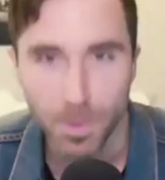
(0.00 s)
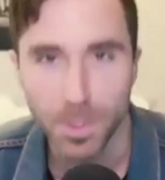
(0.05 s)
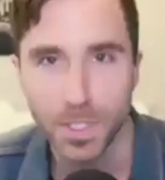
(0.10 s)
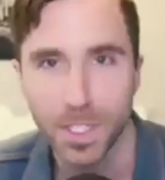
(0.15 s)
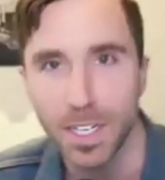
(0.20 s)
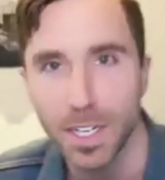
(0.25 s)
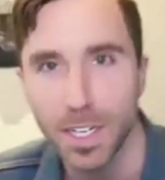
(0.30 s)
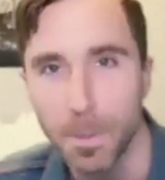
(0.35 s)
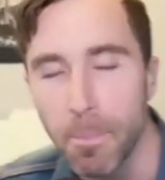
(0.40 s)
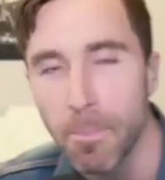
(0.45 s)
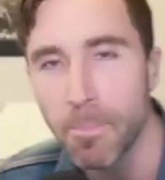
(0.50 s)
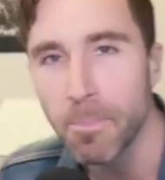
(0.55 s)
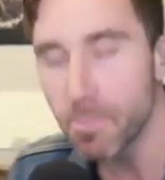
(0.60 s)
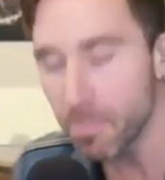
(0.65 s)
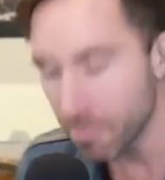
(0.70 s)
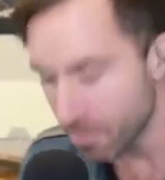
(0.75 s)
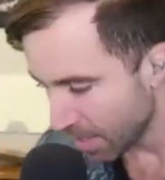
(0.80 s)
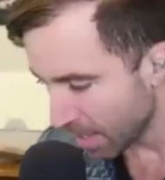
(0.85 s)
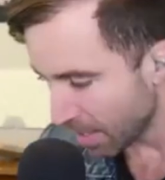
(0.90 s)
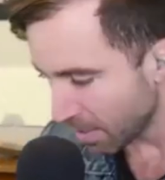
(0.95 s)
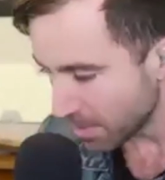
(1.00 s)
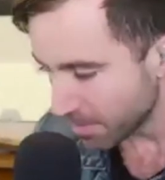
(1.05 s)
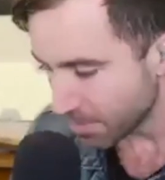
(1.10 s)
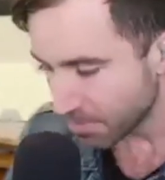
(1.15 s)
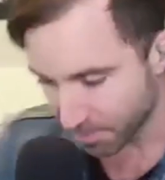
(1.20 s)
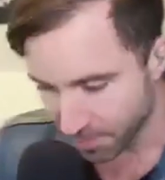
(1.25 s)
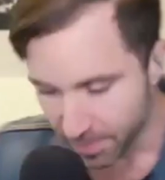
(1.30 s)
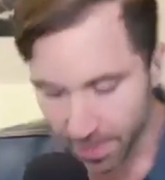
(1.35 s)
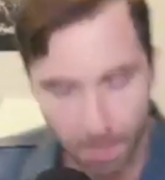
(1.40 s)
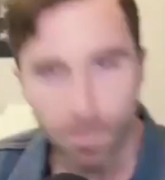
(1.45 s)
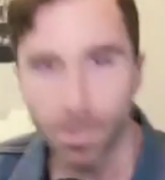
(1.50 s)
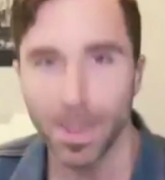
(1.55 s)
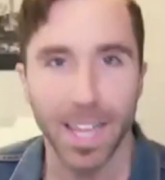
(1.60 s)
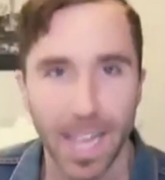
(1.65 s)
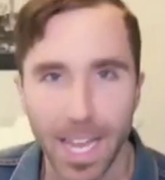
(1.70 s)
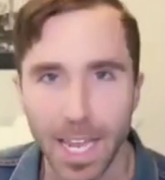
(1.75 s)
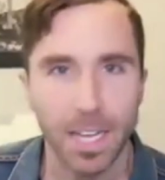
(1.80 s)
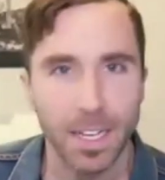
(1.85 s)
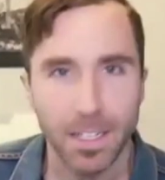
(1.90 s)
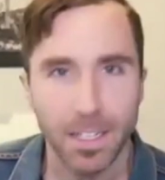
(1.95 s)
was going to
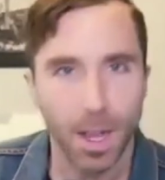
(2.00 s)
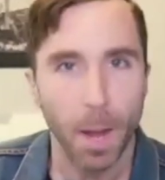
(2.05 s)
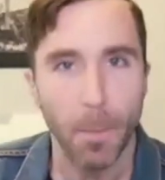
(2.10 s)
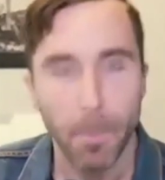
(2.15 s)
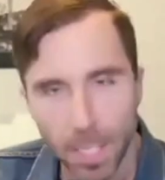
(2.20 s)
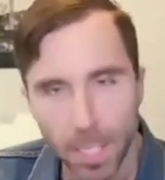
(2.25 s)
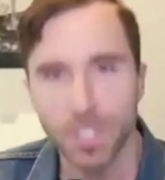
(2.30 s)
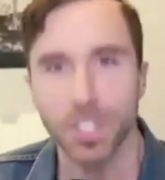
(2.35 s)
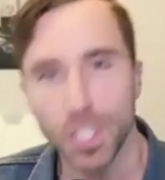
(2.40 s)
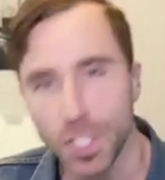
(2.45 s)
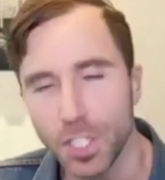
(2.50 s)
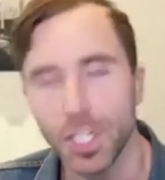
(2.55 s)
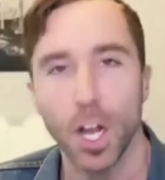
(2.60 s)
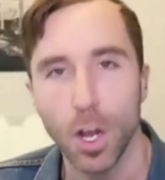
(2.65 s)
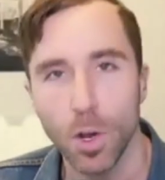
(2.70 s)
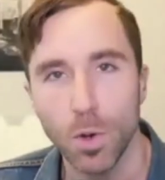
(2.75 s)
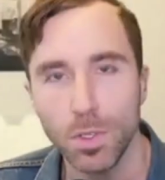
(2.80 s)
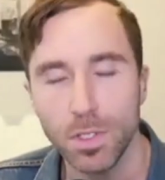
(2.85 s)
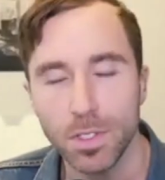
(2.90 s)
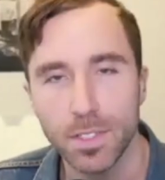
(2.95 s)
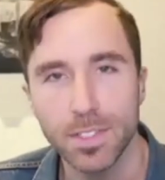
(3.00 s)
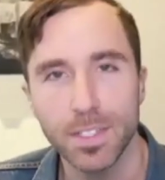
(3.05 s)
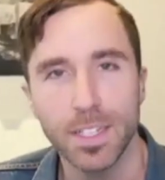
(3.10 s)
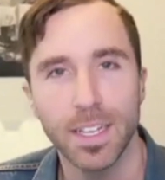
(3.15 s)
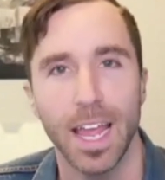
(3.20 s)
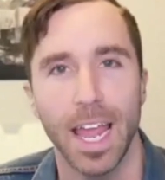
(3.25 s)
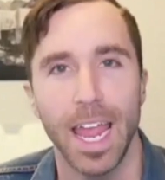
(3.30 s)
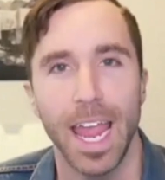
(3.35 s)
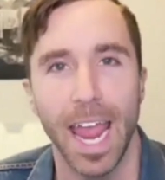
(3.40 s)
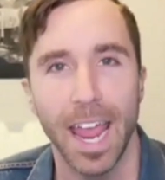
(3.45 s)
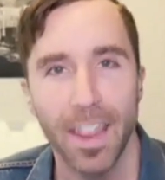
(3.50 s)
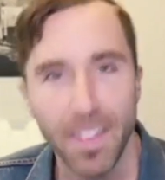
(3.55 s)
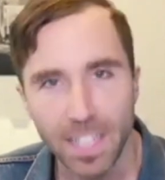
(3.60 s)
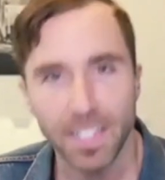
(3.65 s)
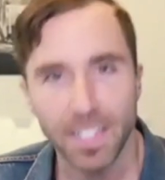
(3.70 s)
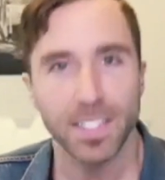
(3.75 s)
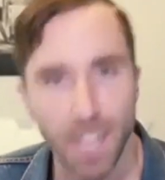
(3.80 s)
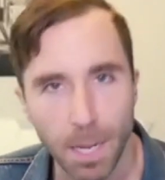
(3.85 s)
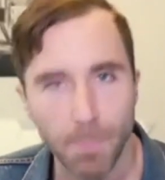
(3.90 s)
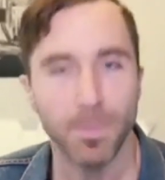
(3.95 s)
play a bunch of shows, and then
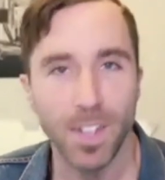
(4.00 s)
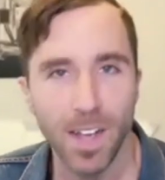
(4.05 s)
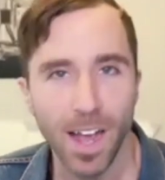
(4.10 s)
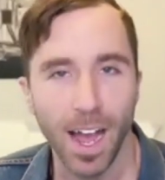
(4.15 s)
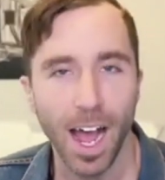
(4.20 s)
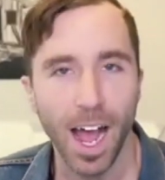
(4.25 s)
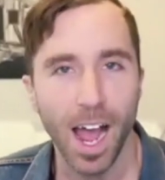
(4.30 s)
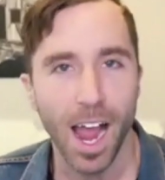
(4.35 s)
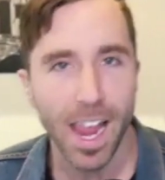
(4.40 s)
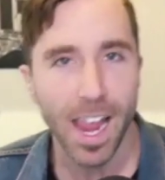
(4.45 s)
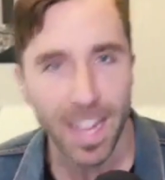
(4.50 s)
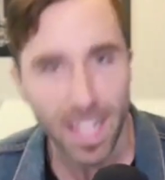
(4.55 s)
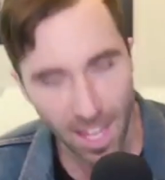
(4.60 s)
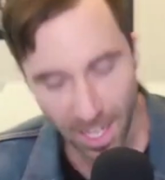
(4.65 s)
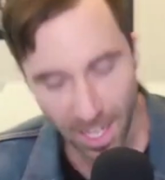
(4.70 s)
some guy in